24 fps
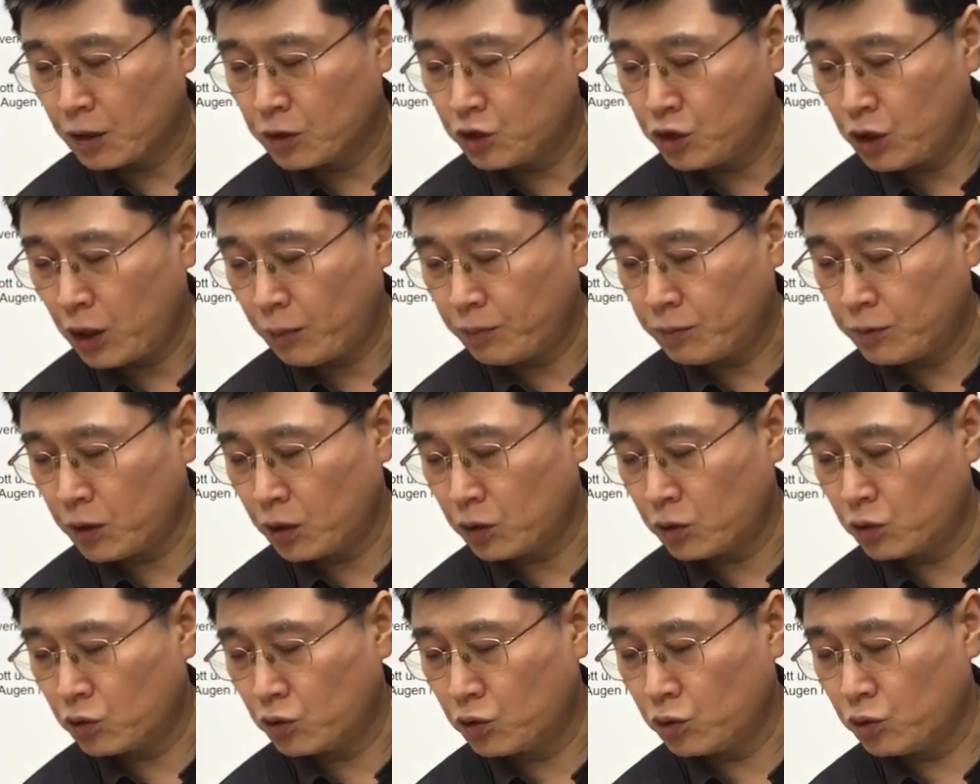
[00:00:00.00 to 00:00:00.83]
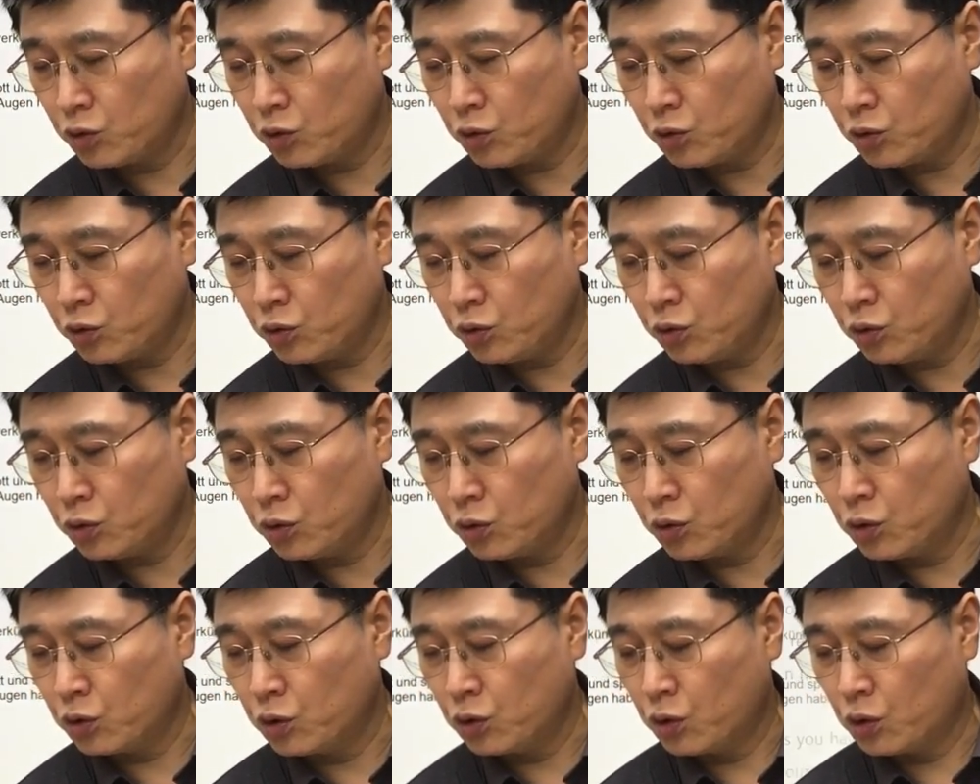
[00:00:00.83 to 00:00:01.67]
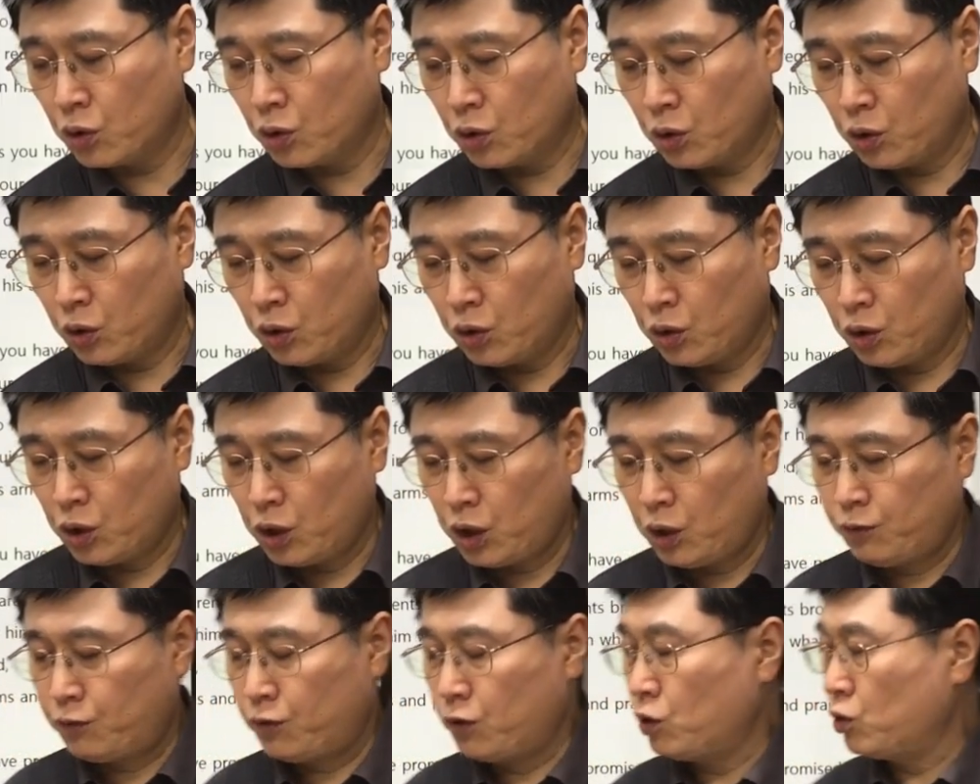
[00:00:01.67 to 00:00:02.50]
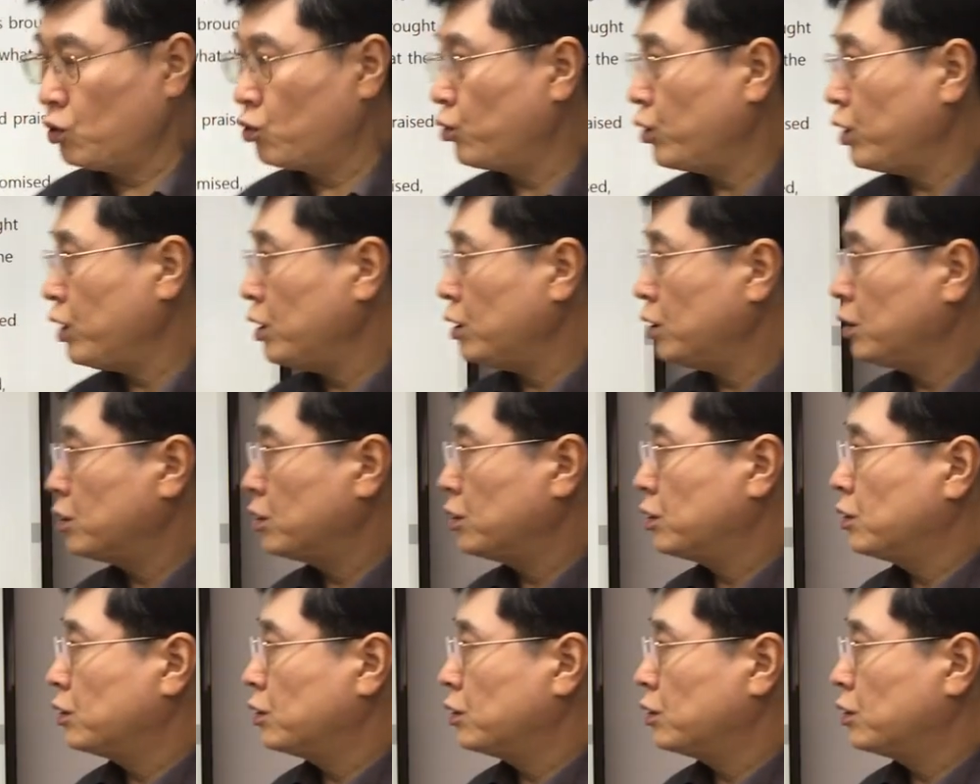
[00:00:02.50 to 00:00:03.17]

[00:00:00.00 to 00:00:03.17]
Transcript: chapter 2, if you read,